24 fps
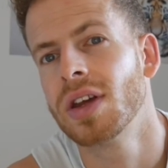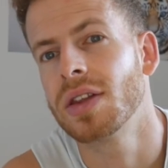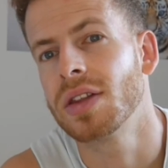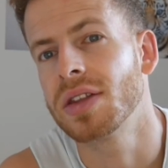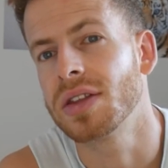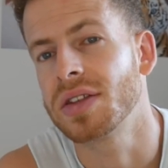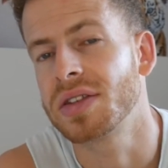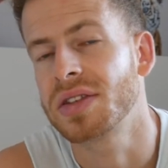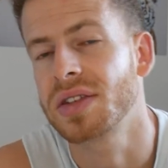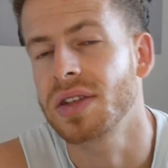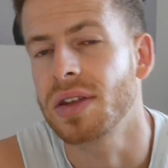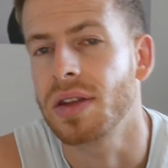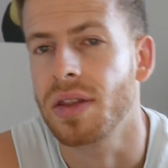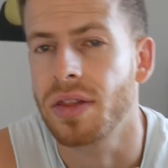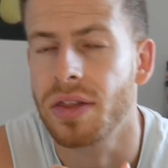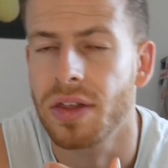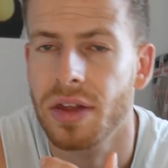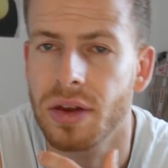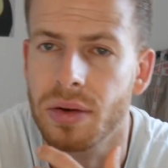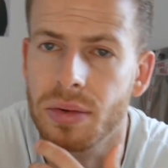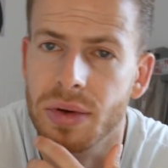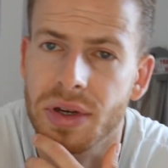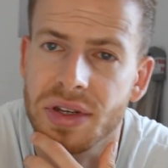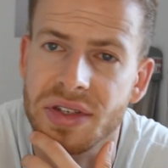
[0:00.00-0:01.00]
This, in
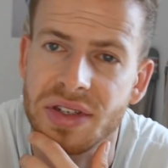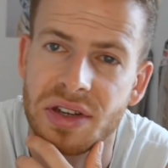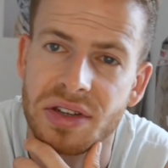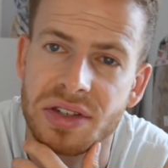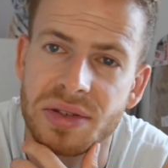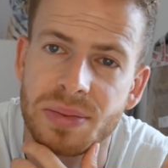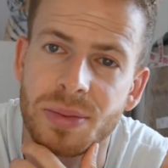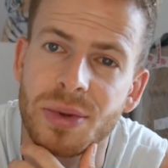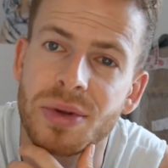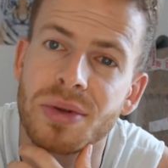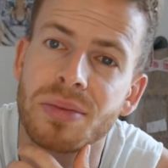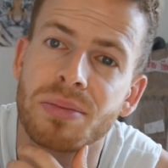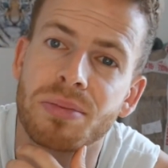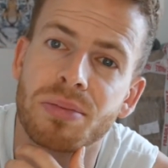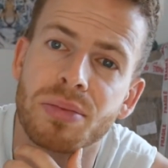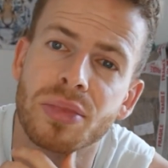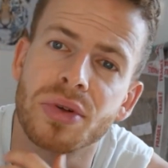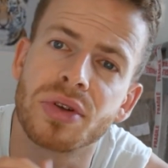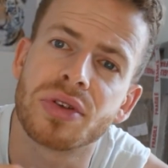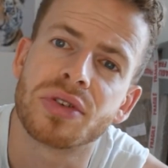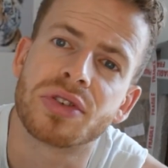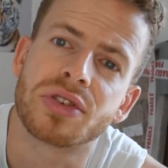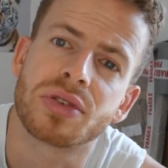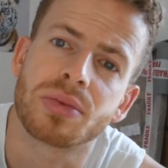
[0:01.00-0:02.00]
theory, is going to
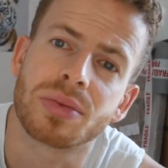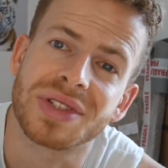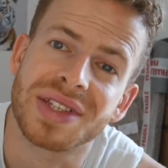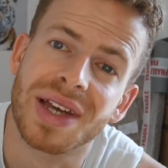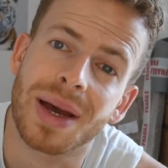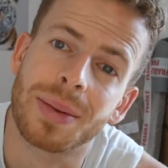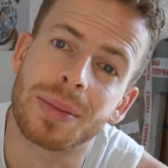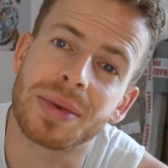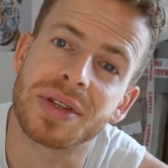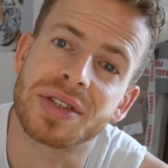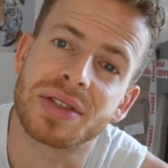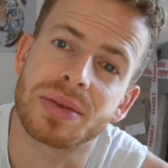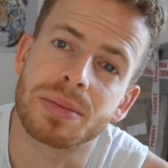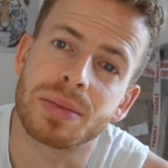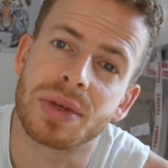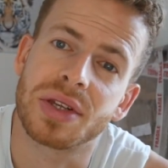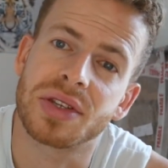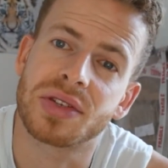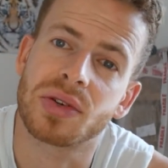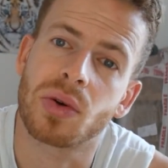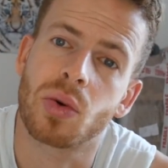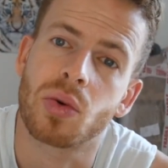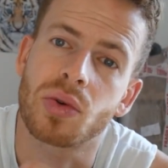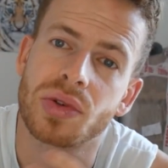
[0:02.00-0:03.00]
boost your metabolism.
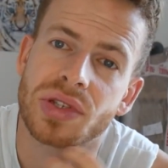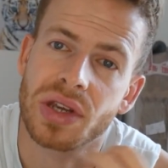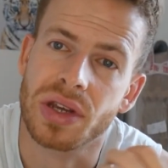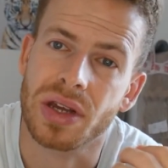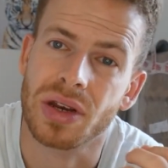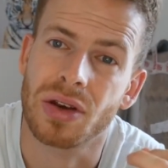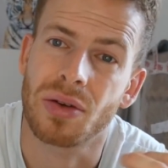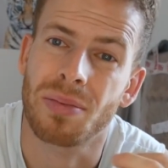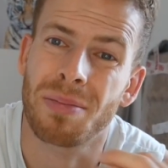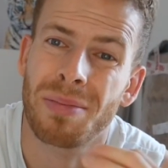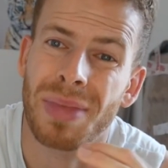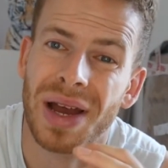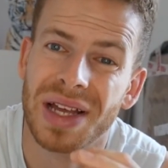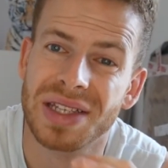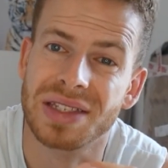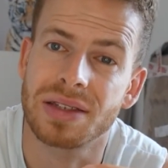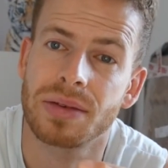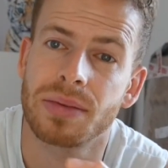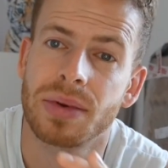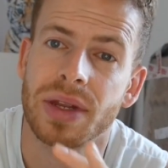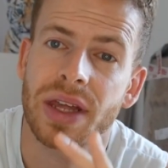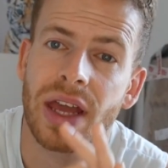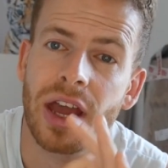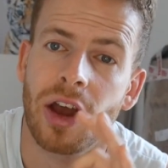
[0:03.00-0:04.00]
It's also going to
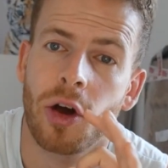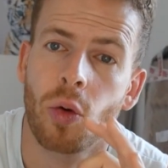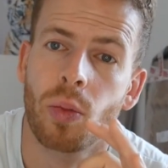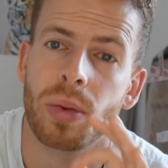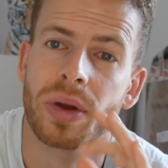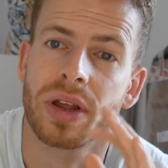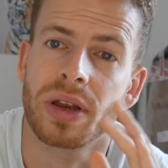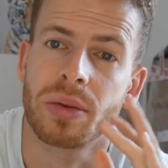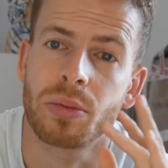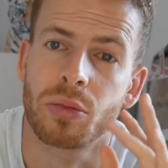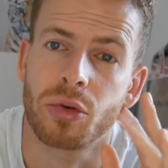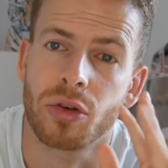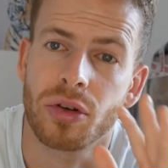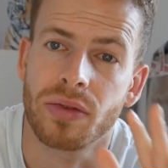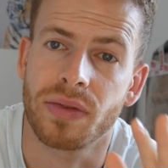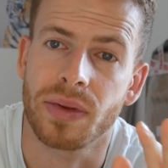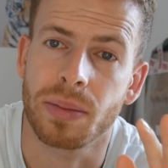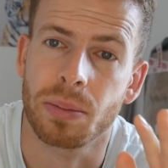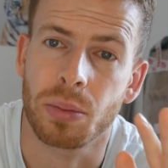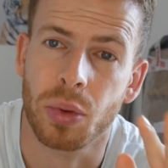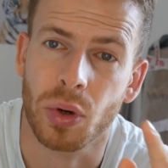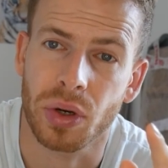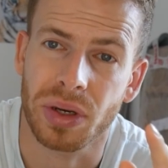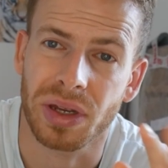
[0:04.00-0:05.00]
massively help in
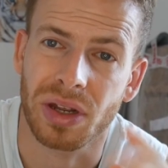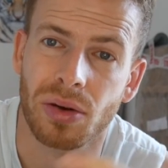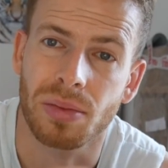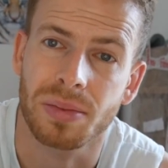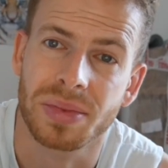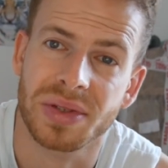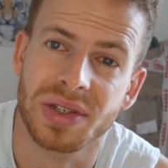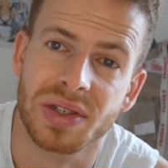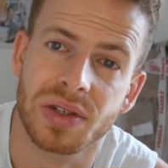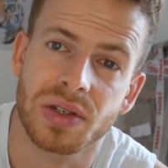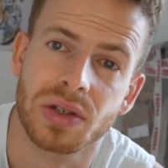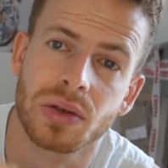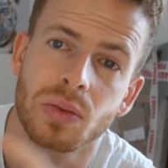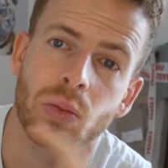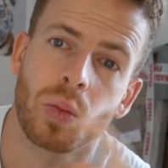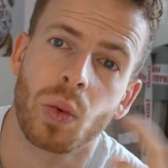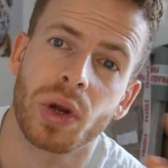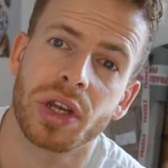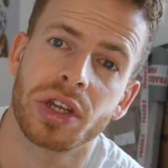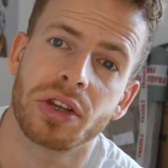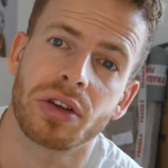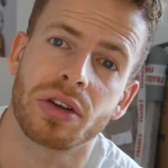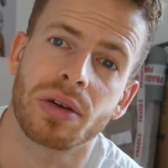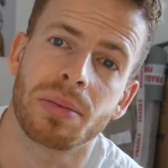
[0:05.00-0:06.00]
improving body composition.
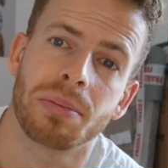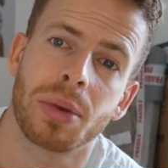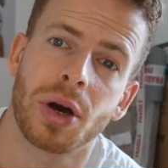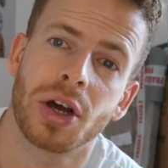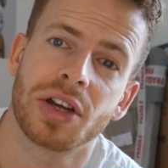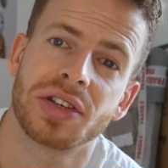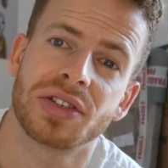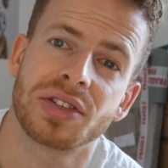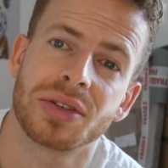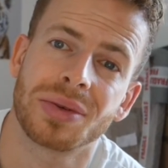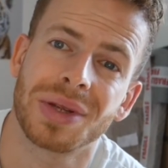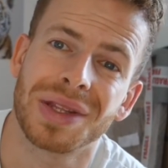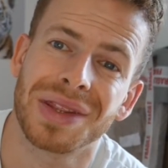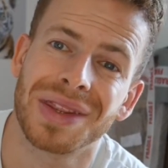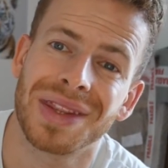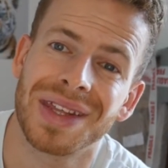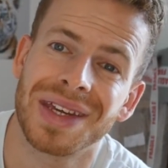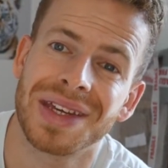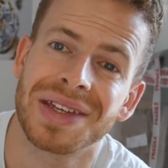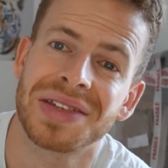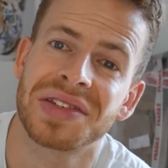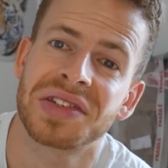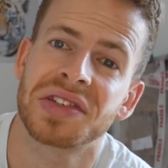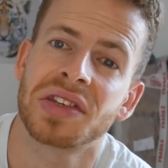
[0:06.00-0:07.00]
When you combine doing
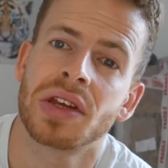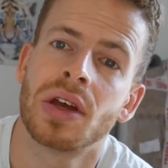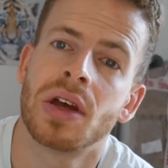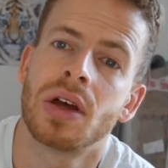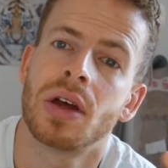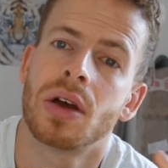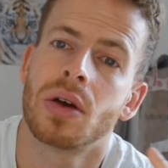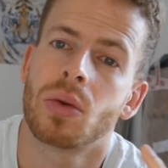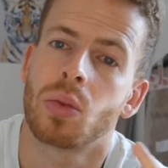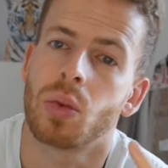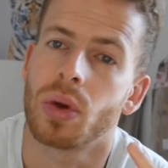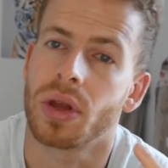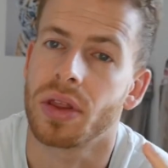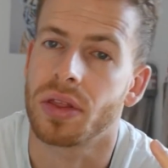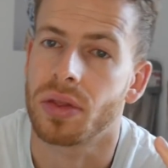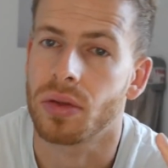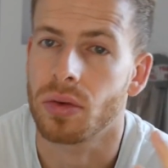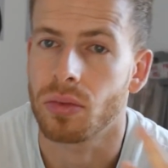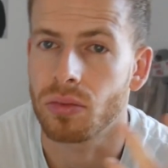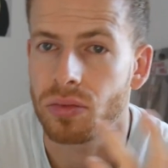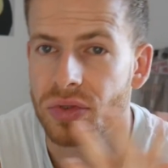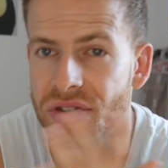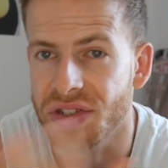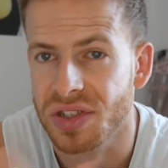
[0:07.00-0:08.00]
this with
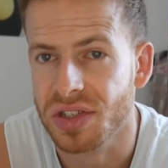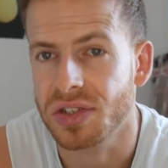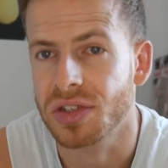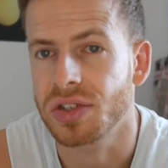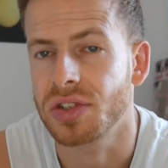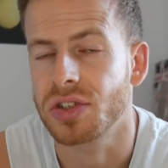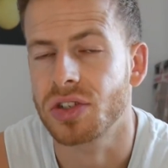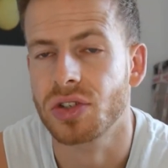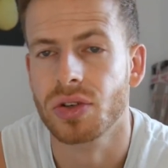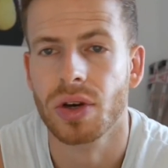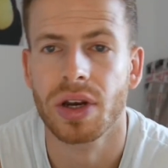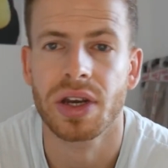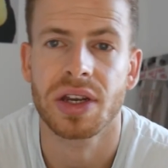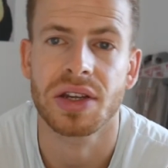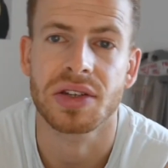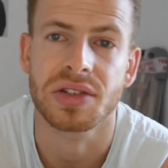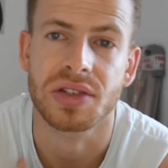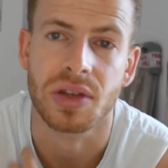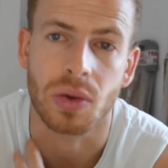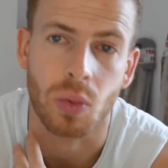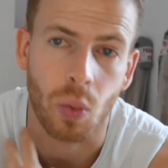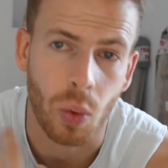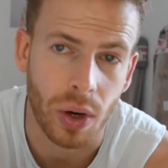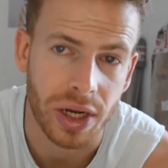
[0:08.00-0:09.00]
resistance training,
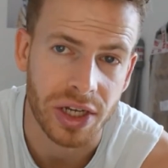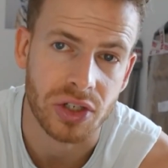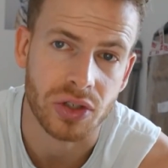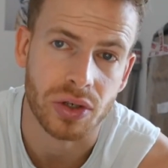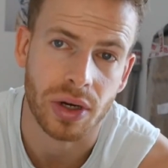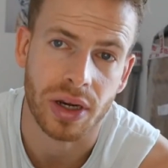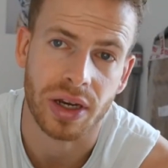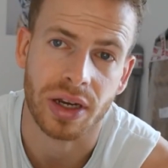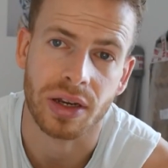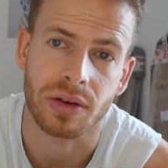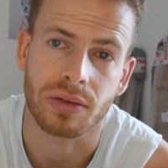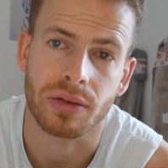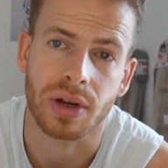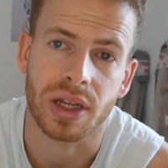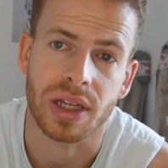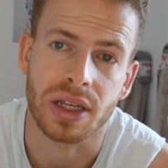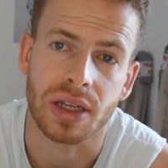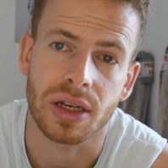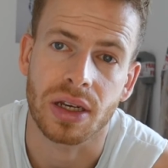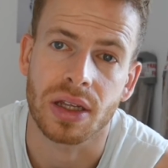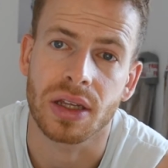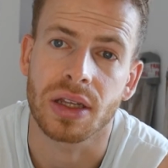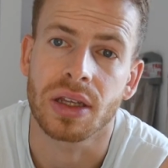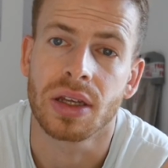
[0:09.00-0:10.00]
so weight training
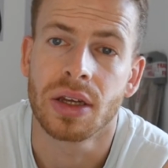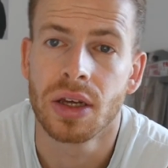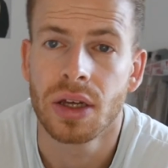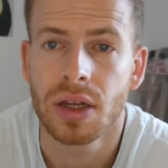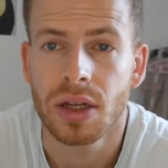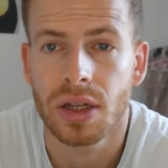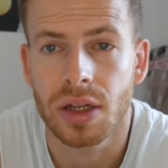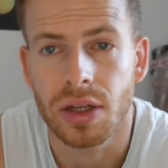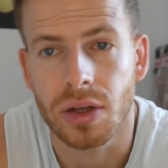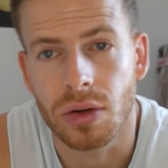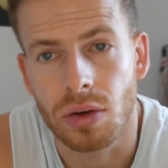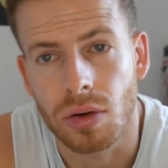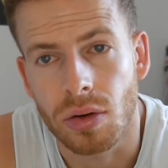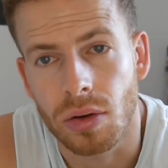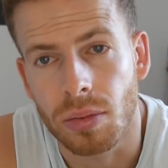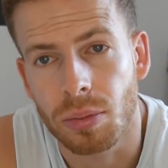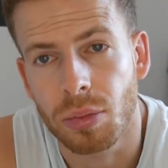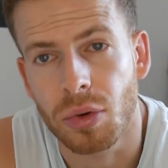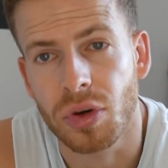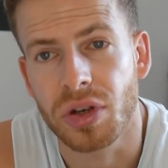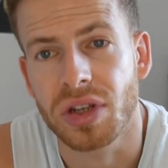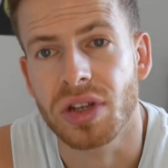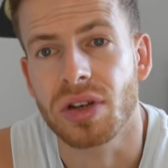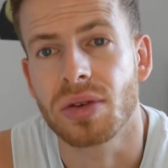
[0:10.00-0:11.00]
regularly, your
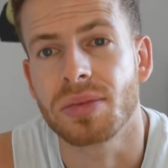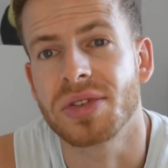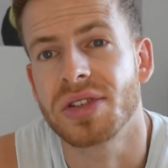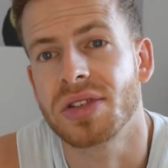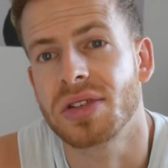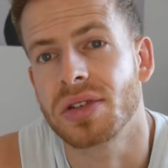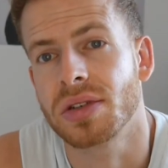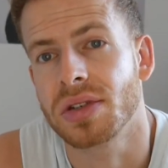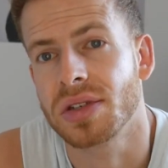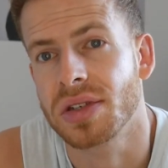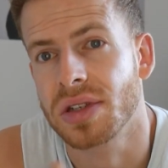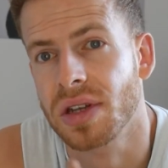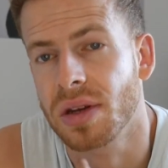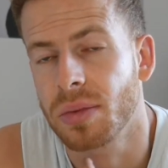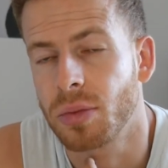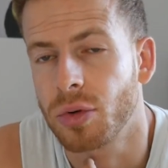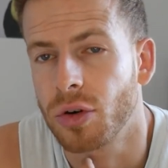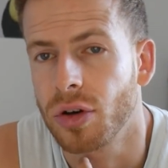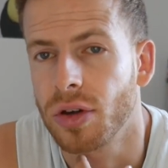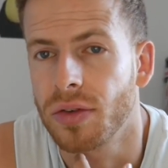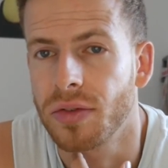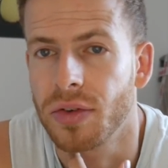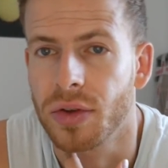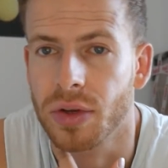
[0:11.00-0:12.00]
body composition is going to
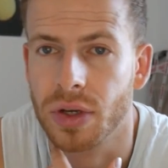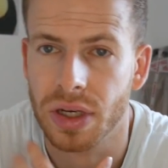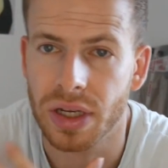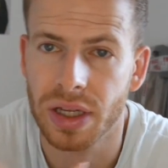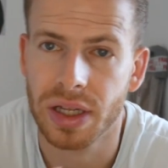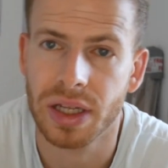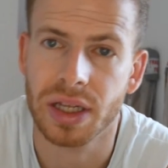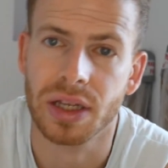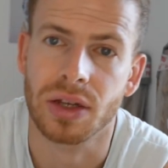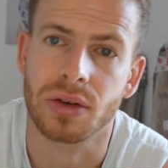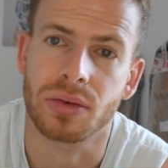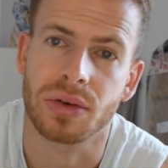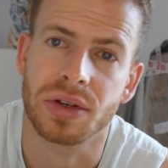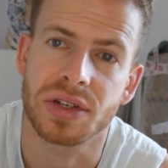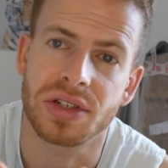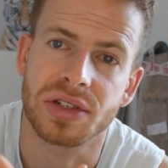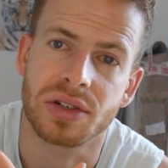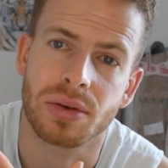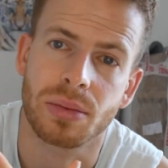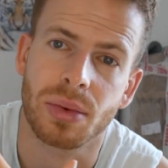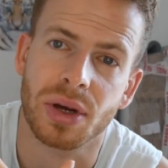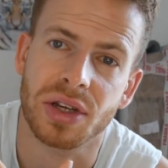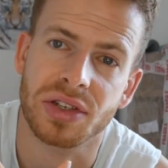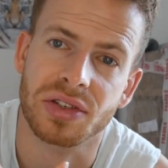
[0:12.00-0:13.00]
improve. You're going to increase
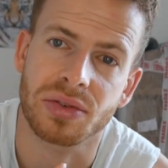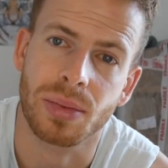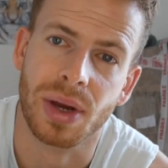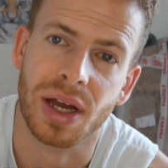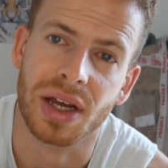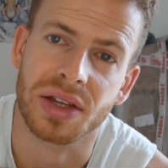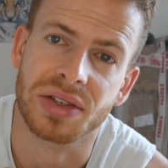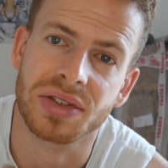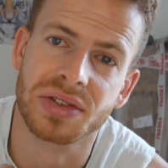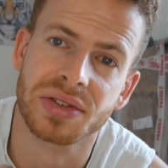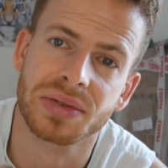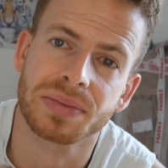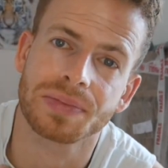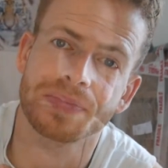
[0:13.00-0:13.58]
your muscle mass.